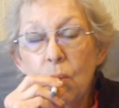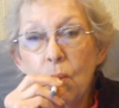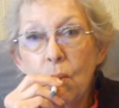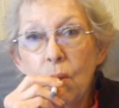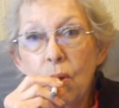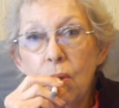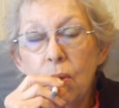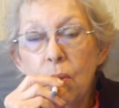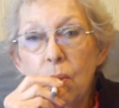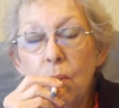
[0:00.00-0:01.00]

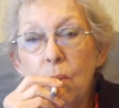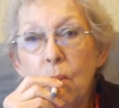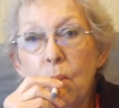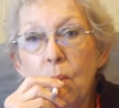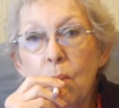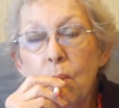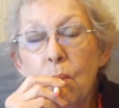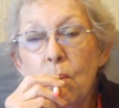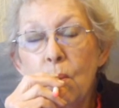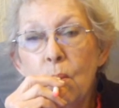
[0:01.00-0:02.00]

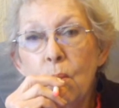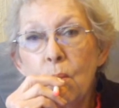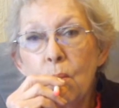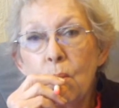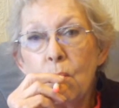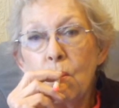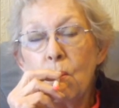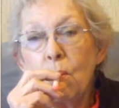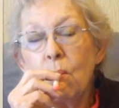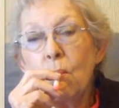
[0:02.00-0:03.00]

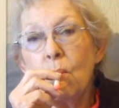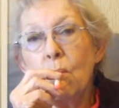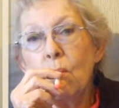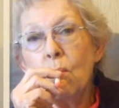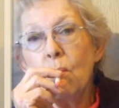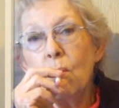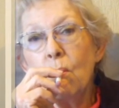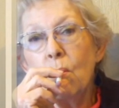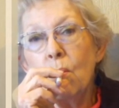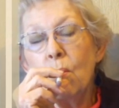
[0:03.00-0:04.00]

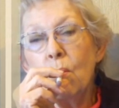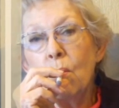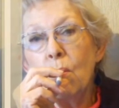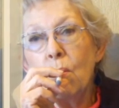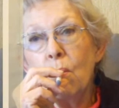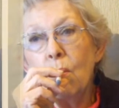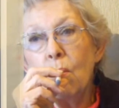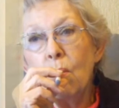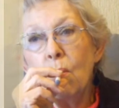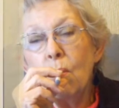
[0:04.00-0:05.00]

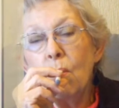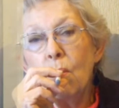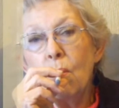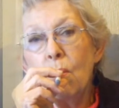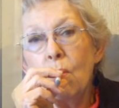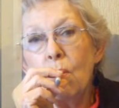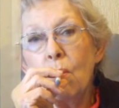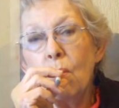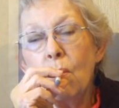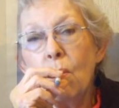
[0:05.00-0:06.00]

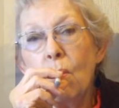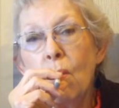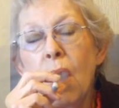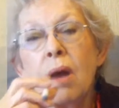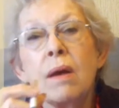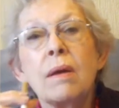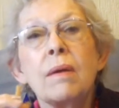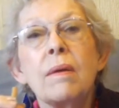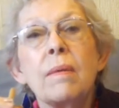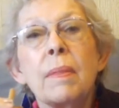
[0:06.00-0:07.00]

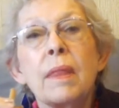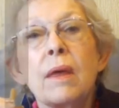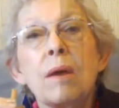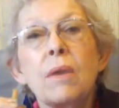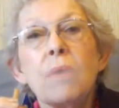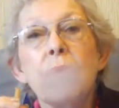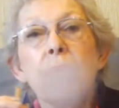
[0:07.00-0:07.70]
(no one is talking)